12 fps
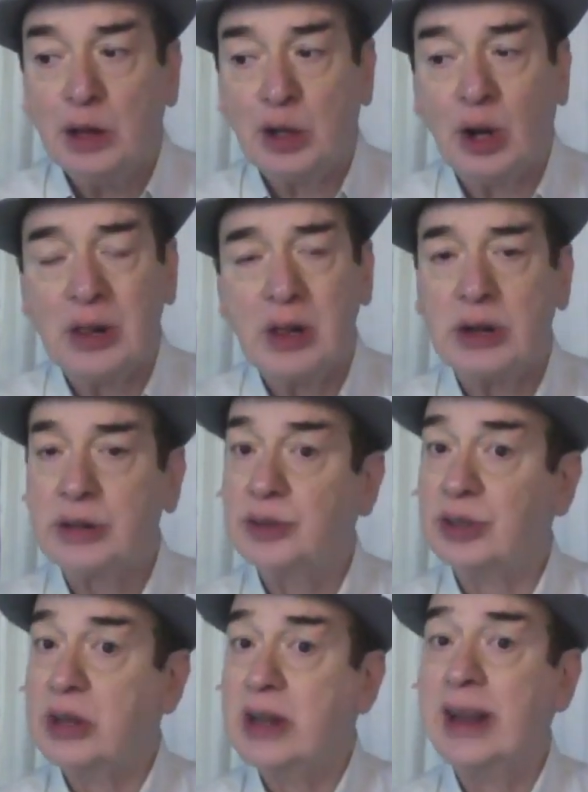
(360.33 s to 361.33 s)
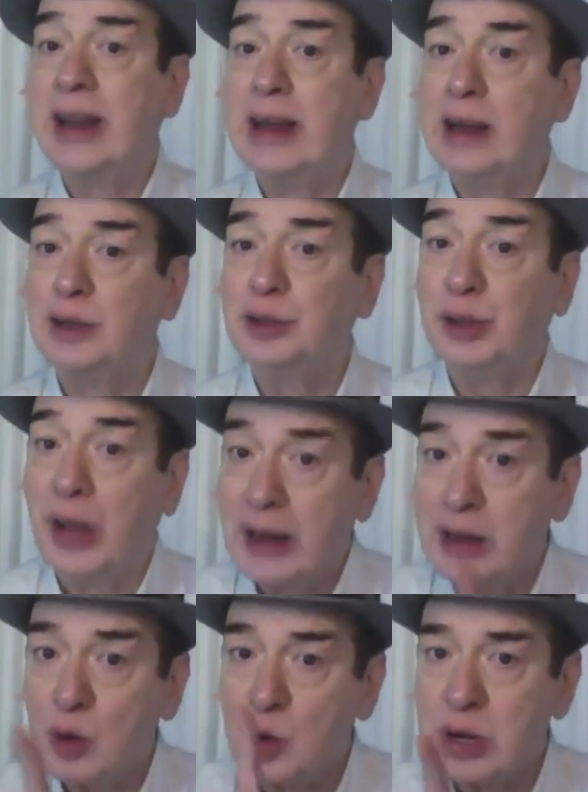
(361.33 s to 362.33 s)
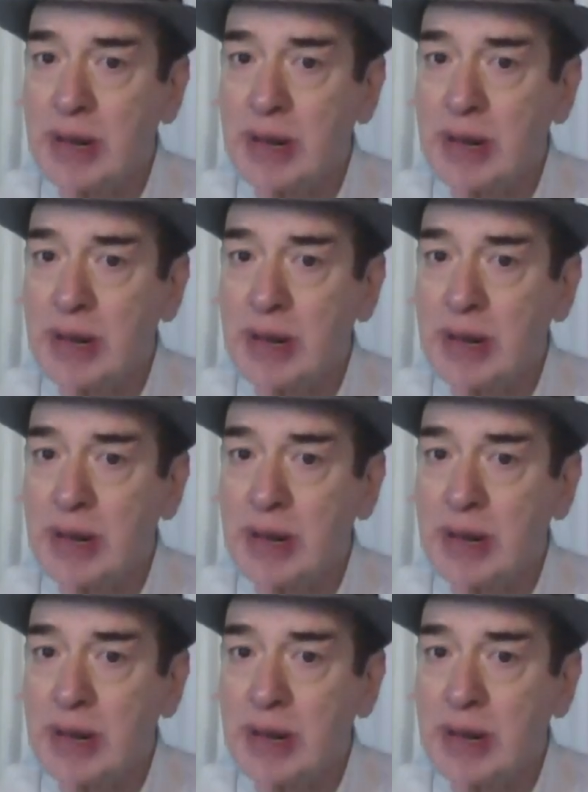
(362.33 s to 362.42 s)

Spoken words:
Tolerance indicates, I don't